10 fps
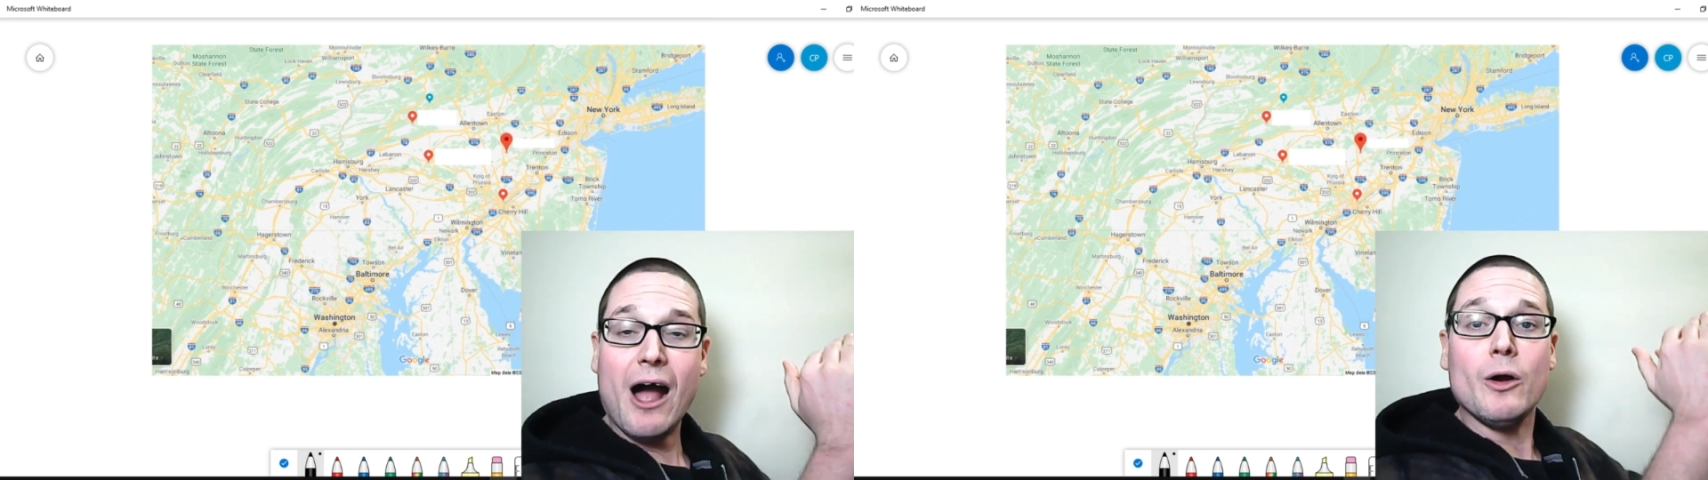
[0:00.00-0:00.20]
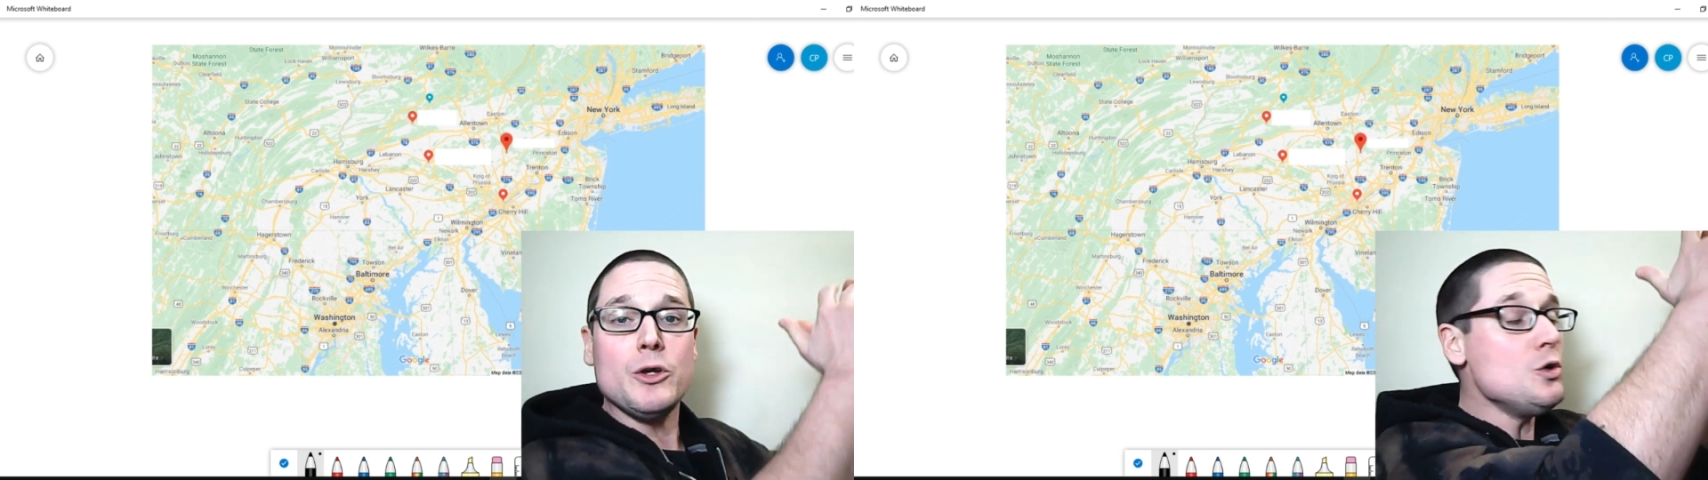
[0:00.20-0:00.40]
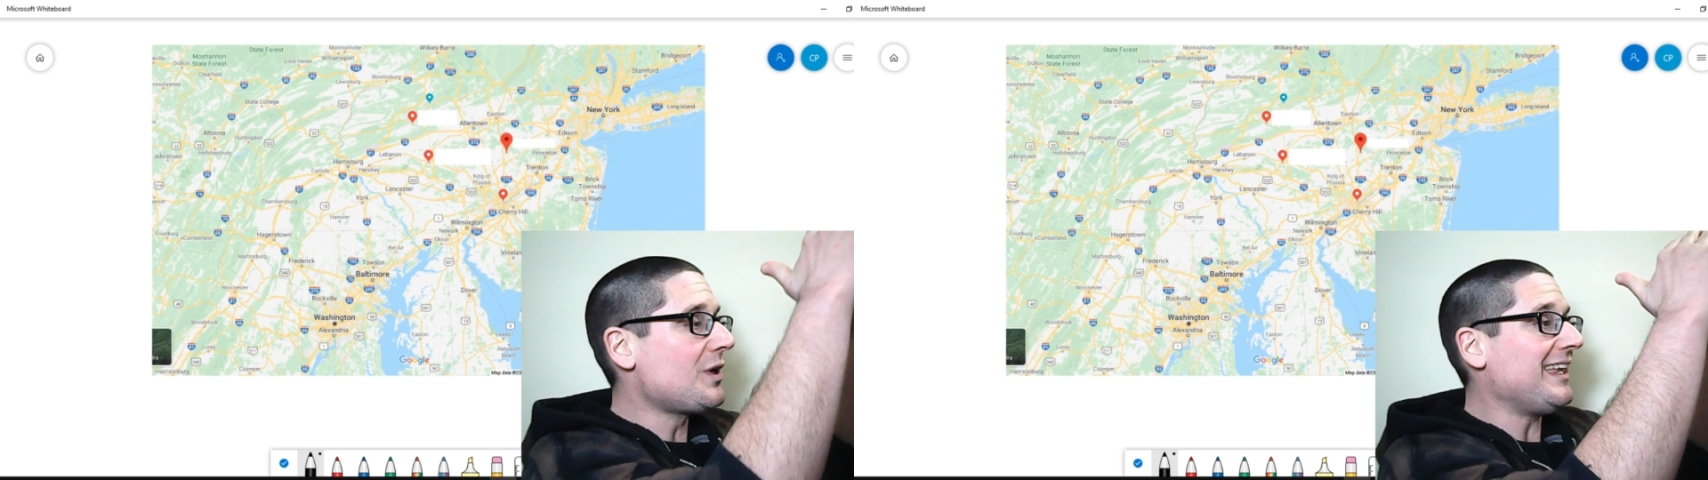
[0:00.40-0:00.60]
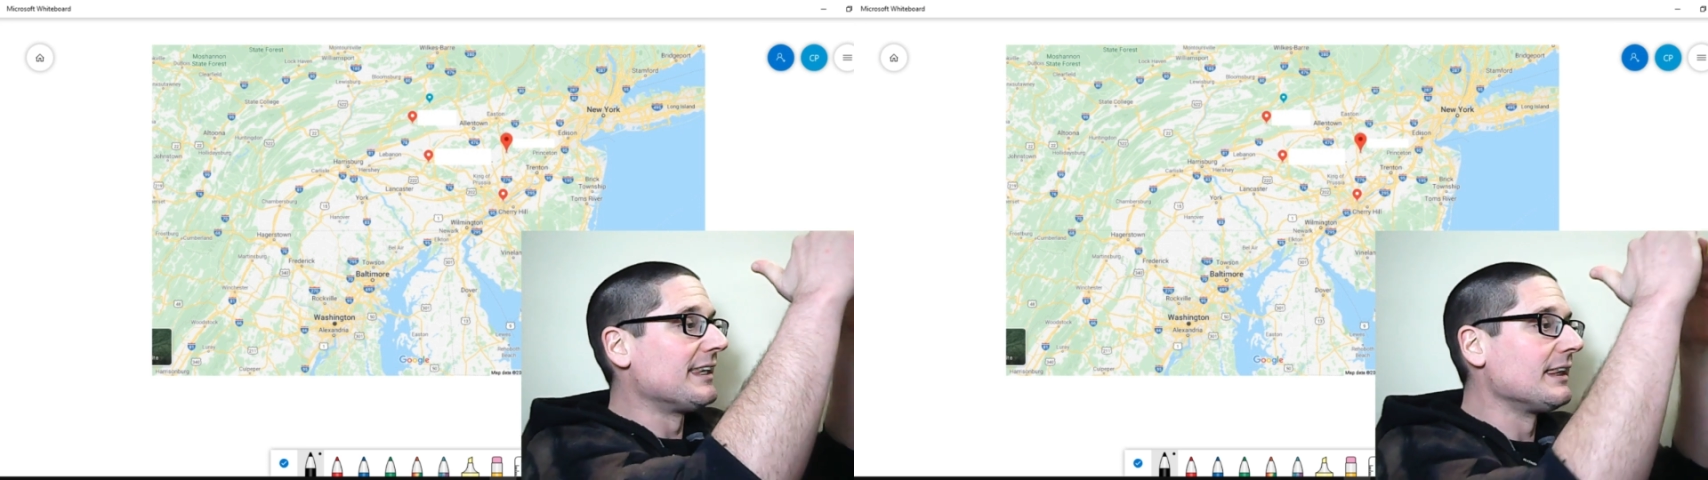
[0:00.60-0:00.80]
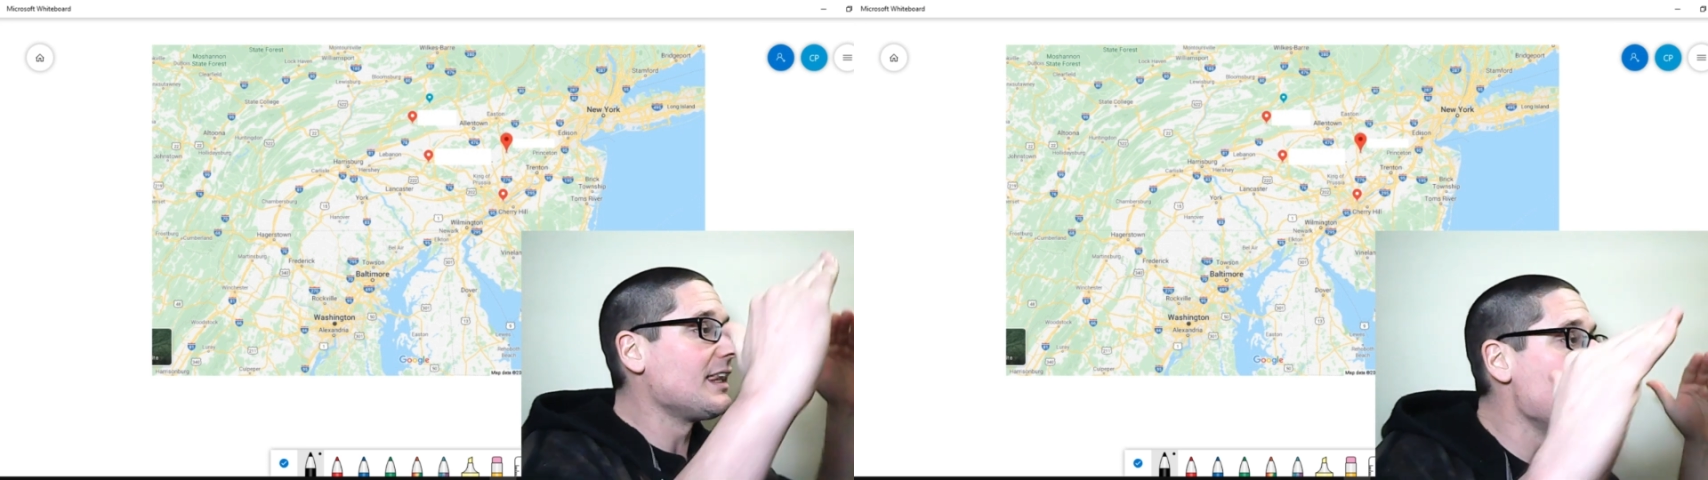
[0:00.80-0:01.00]
you
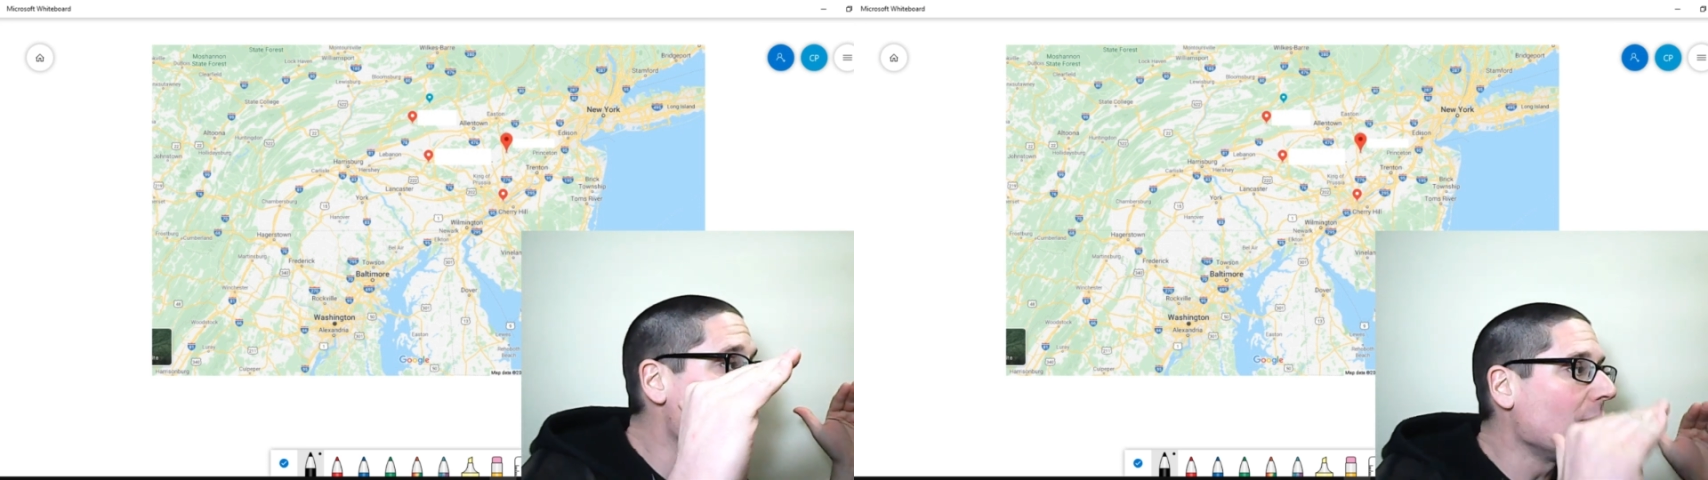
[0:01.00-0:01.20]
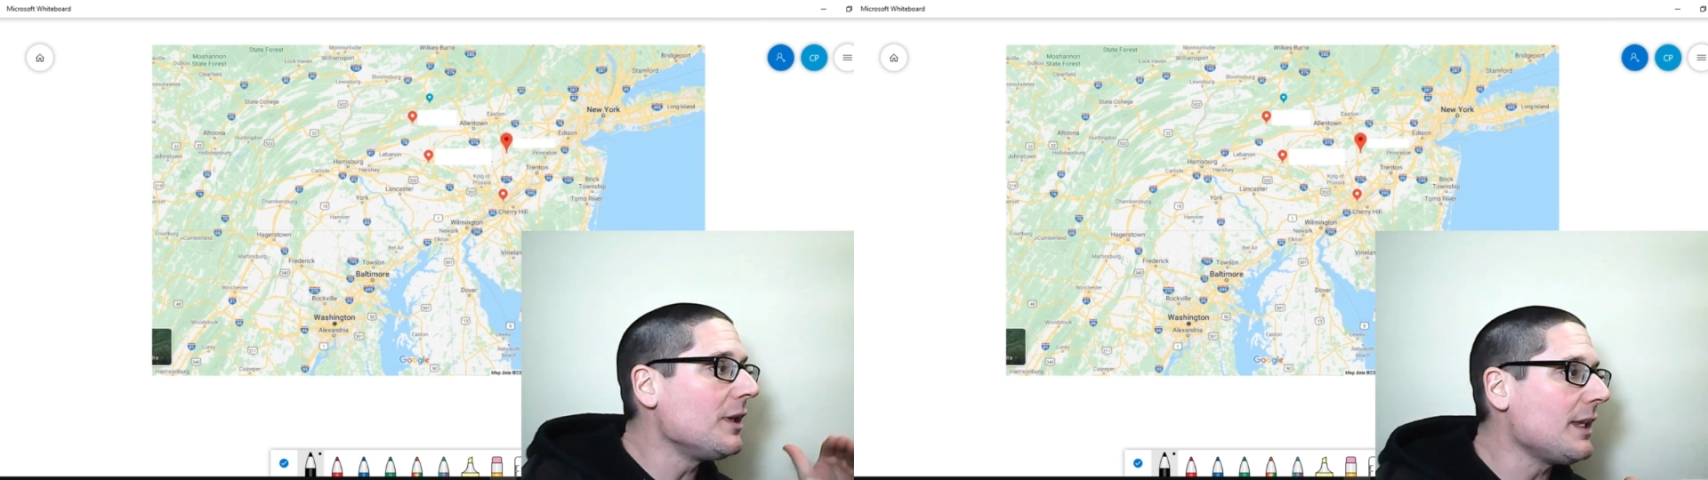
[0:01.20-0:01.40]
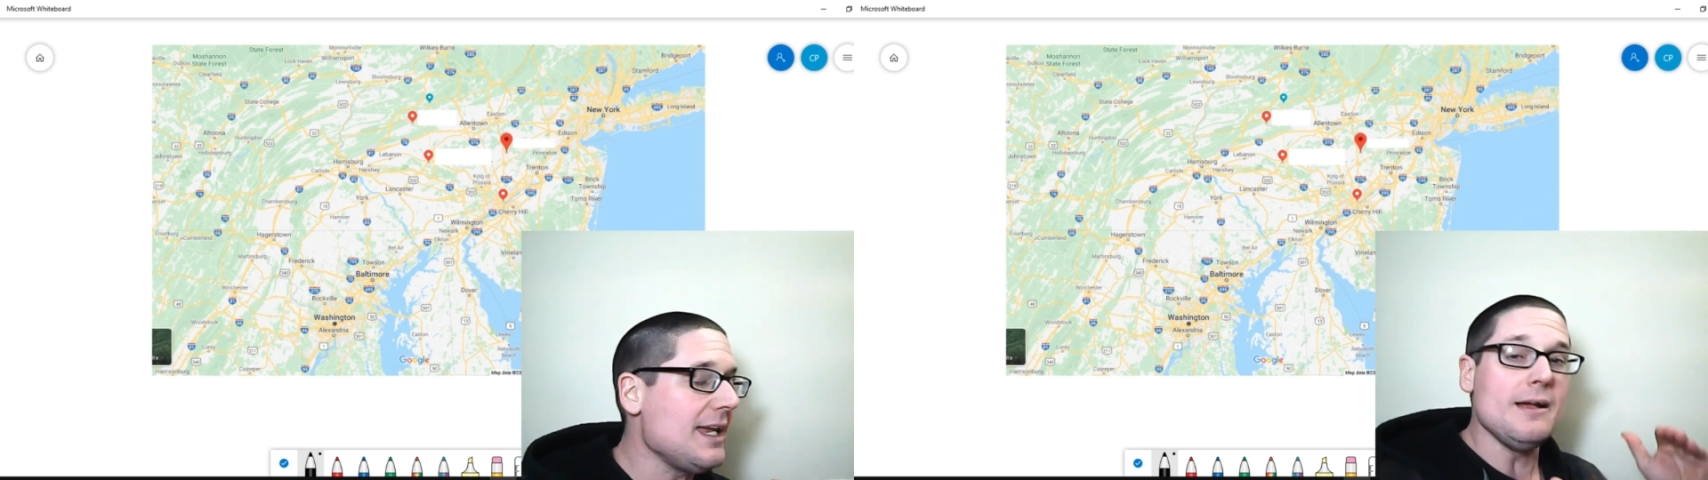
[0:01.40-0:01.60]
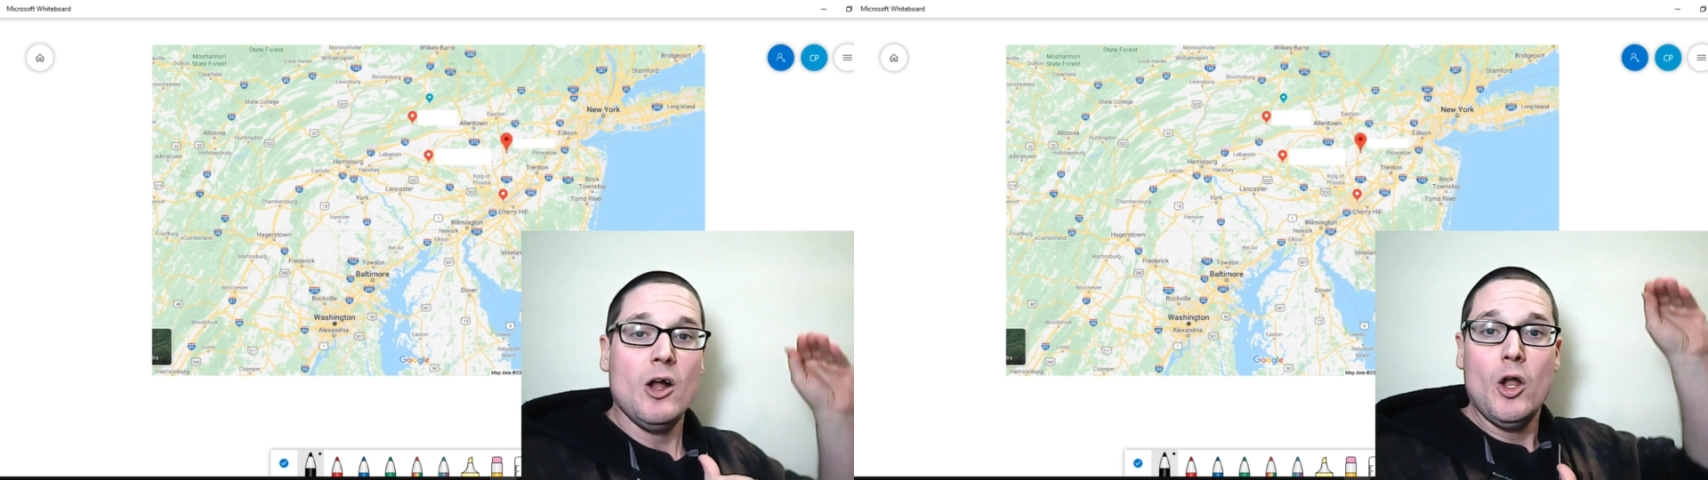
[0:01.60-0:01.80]
can literally